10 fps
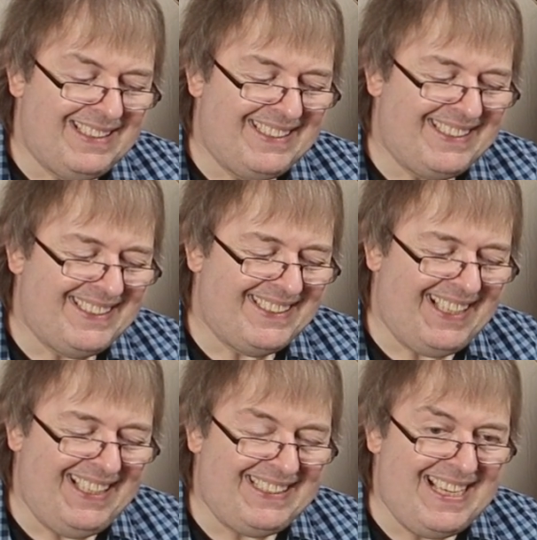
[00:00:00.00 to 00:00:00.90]

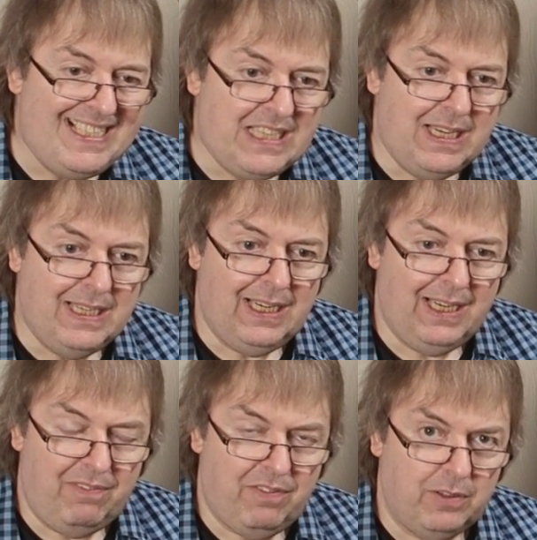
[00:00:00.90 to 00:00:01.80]
It's
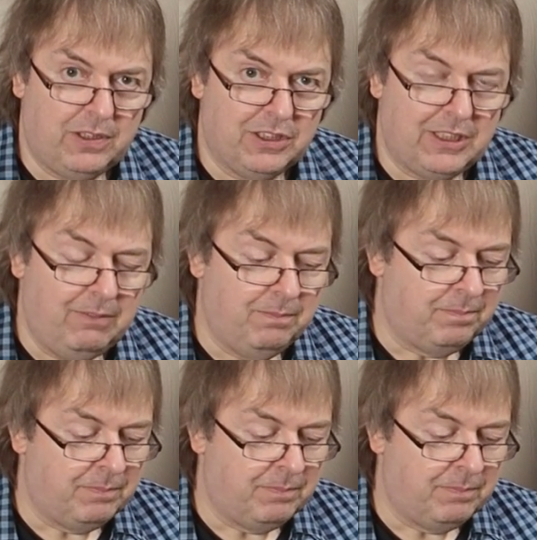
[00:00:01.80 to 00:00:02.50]
internally focusing.